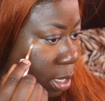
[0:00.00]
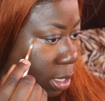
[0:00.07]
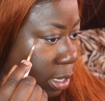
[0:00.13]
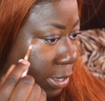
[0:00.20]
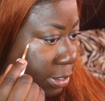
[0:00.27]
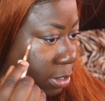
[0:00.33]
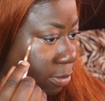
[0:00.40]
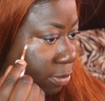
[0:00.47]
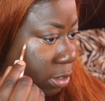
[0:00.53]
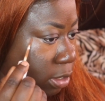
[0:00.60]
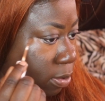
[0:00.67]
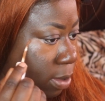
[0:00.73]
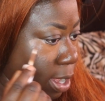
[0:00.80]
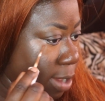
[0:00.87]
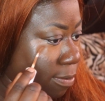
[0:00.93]
that's the
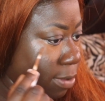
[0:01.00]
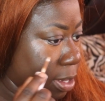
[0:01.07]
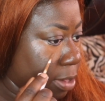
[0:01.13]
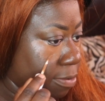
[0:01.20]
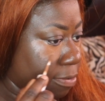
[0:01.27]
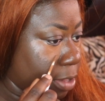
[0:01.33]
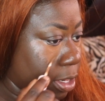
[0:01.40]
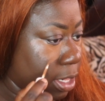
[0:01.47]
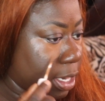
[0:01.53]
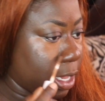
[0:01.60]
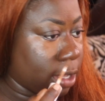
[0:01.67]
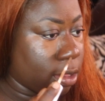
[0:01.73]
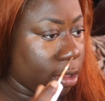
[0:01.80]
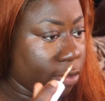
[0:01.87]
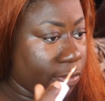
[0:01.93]
reason why I really
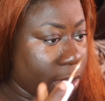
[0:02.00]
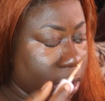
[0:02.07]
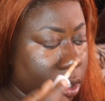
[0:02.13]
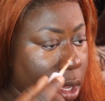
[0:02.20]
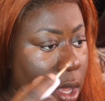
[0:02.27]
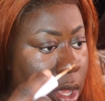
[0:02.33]
like this one